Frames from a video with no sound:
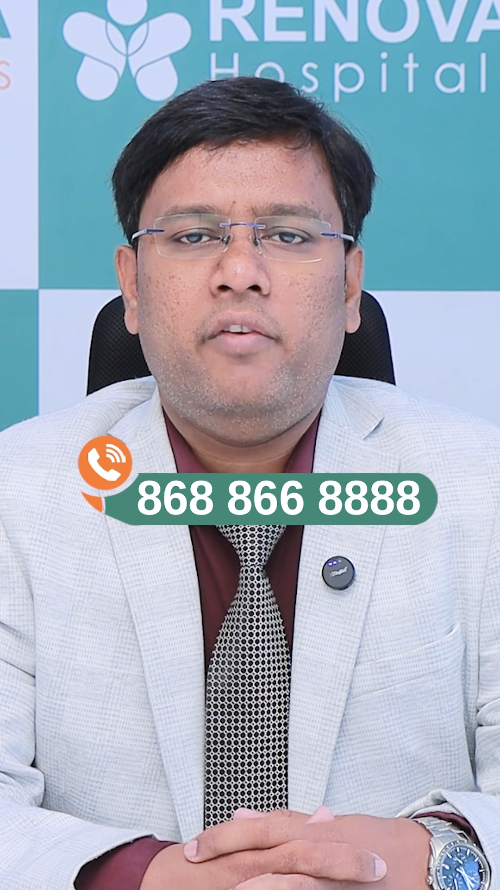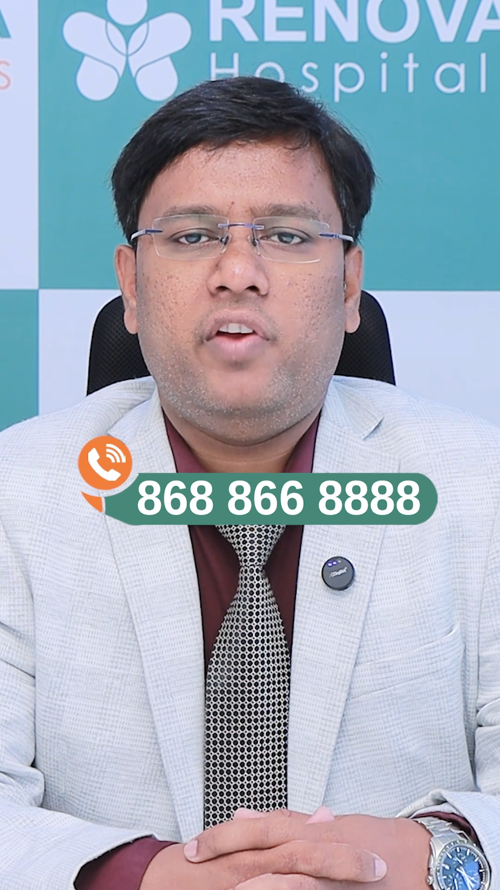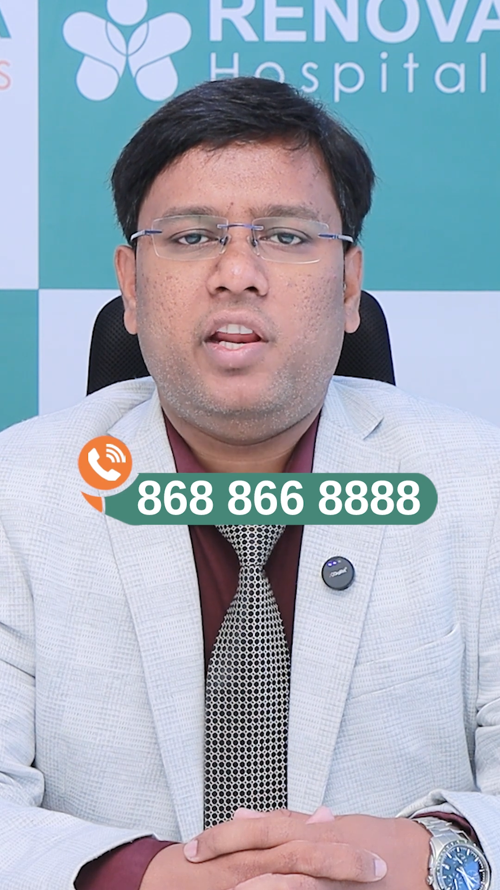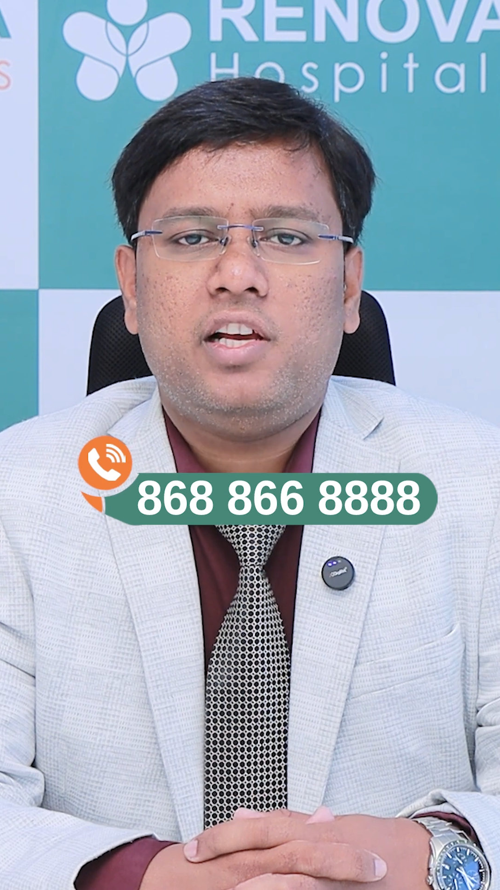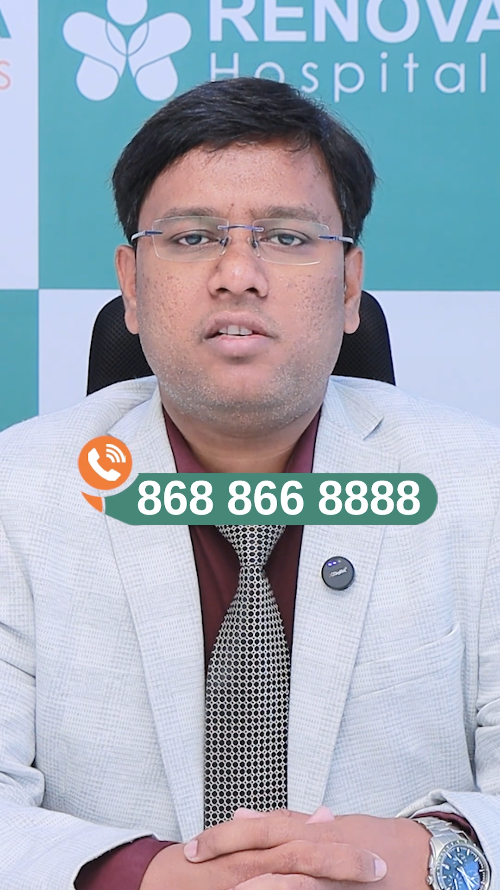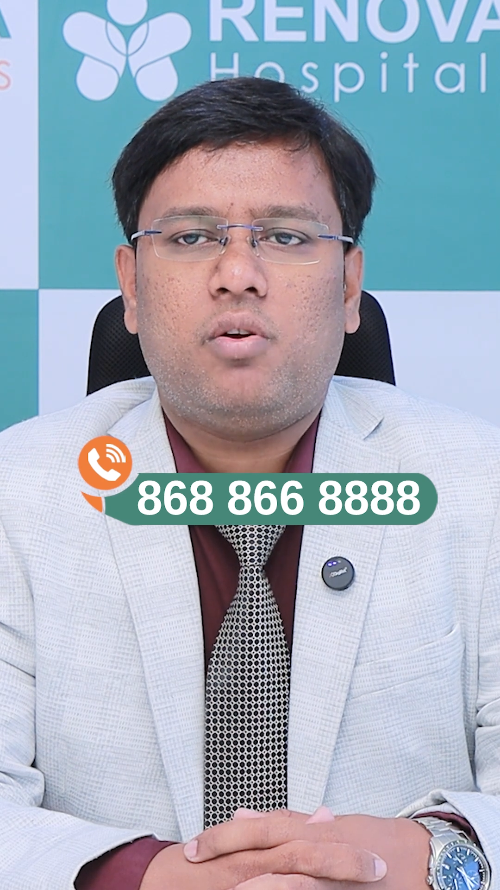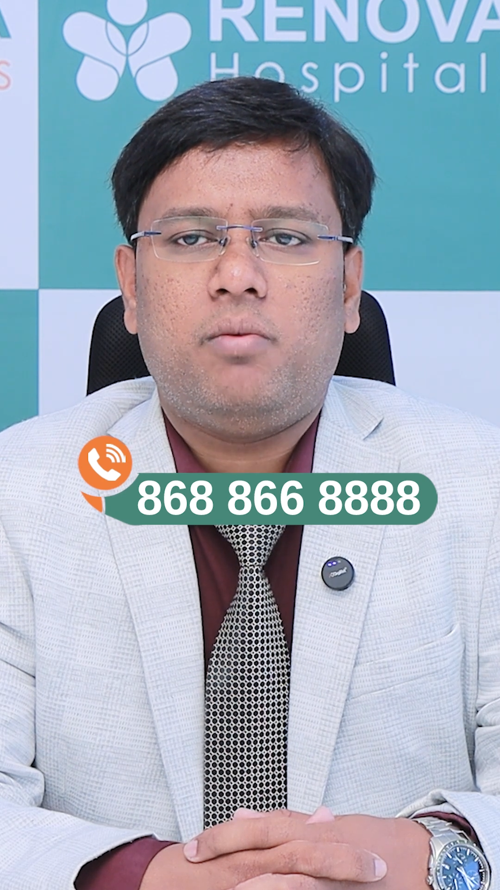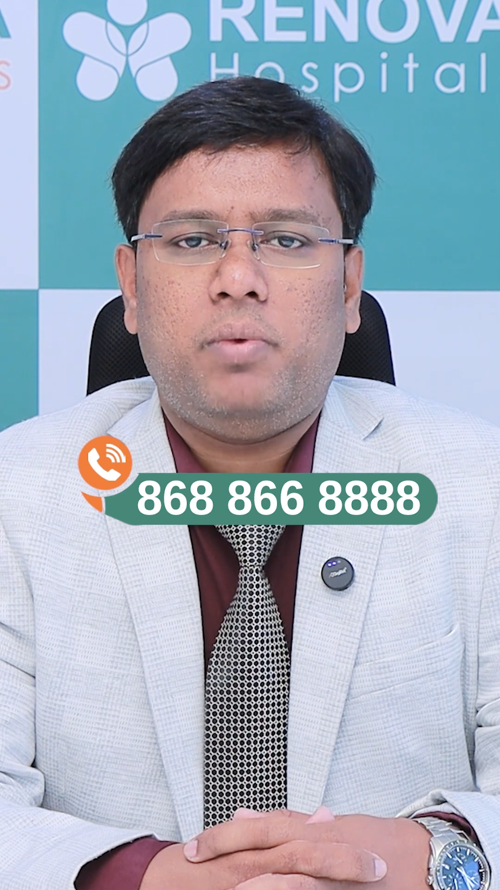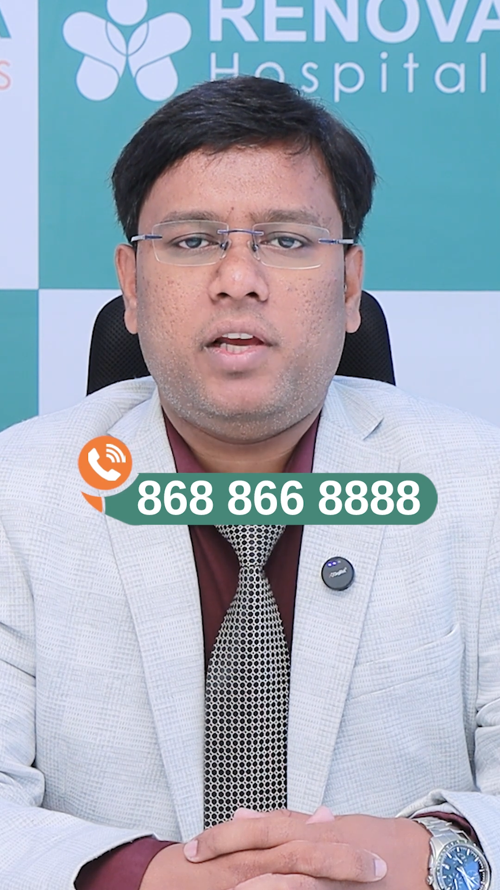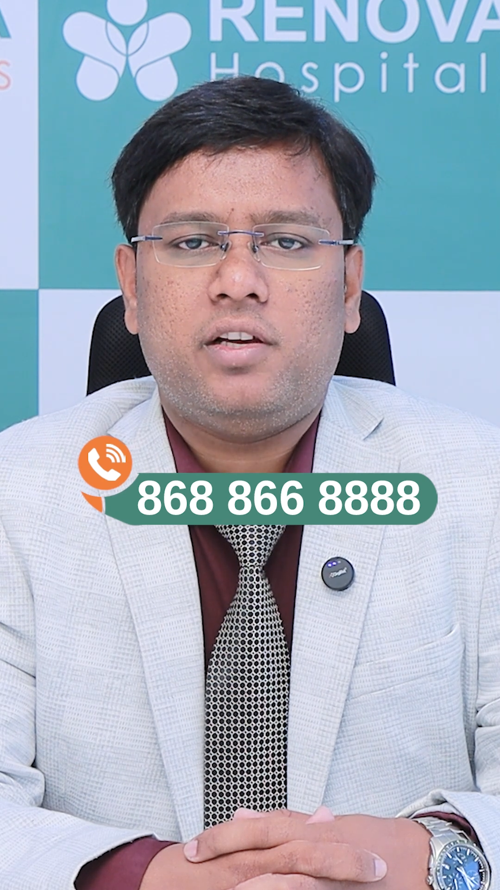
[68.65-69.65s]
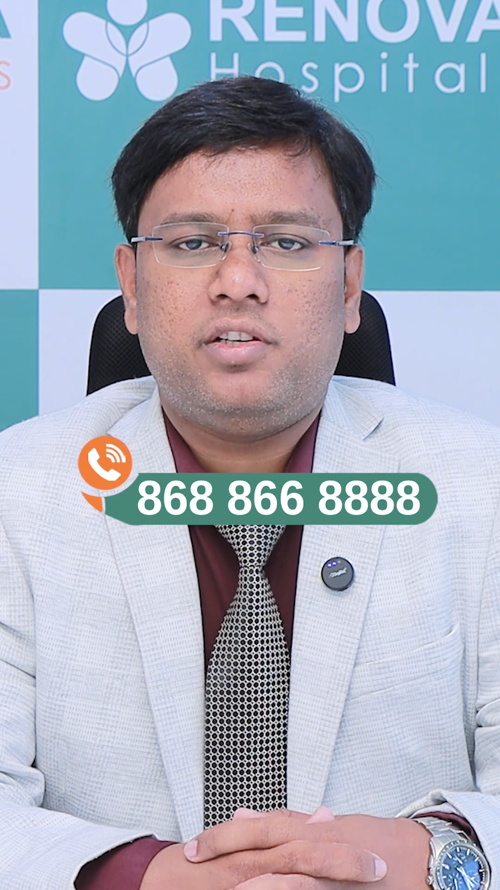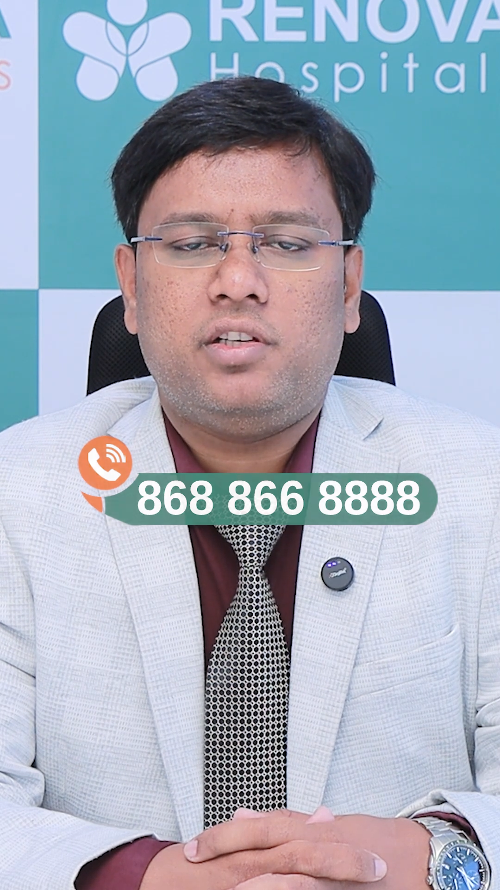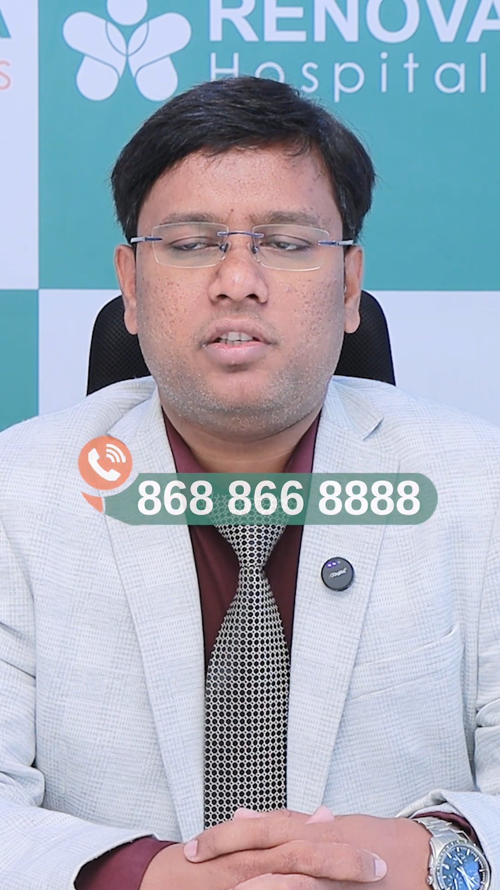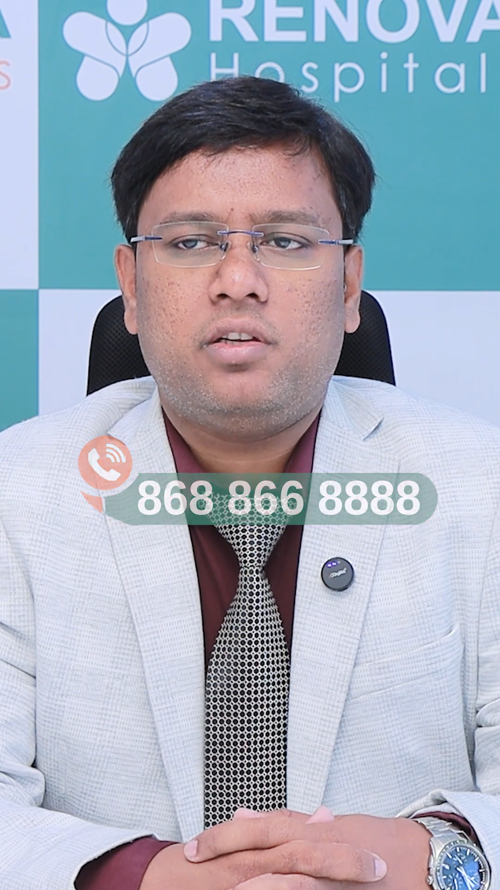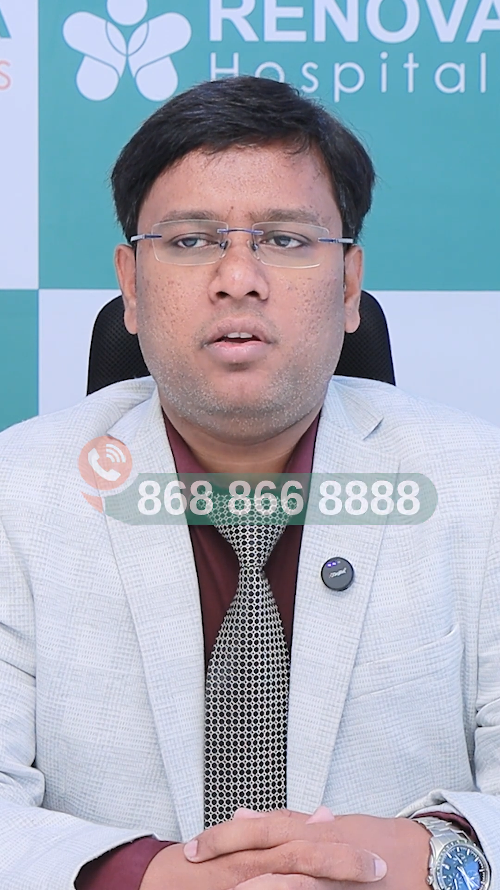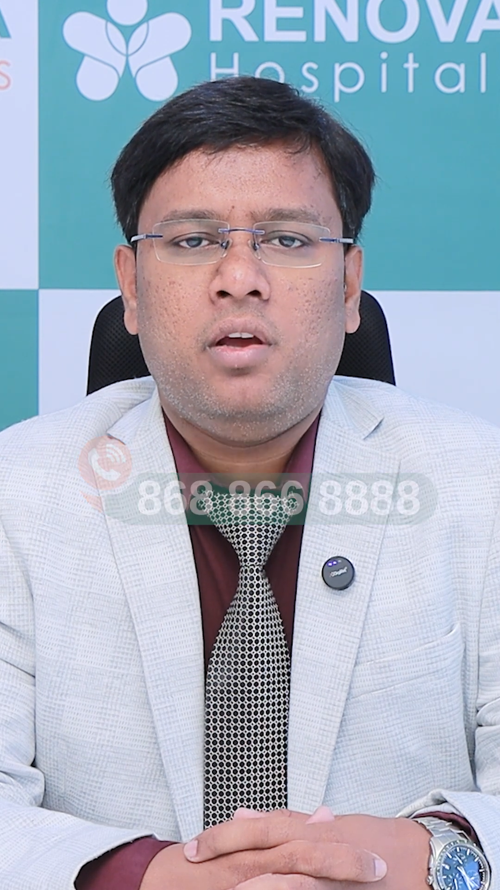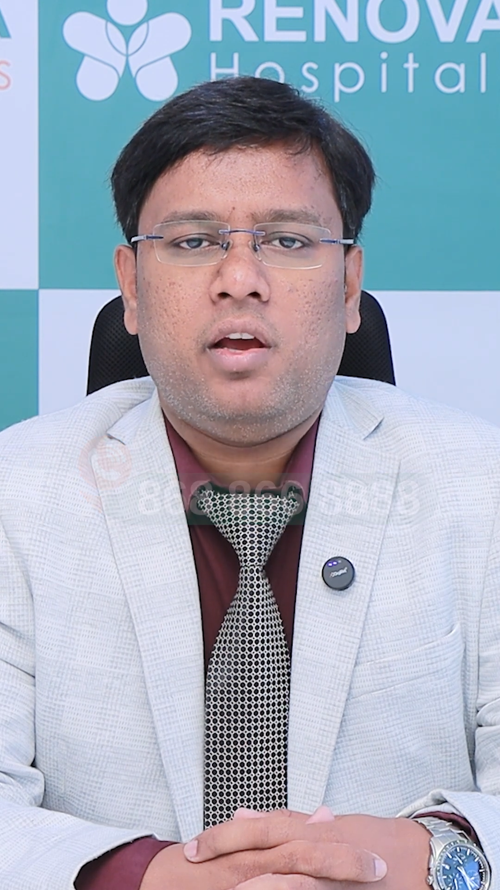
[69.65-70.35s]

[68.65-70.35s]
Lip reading: various complications,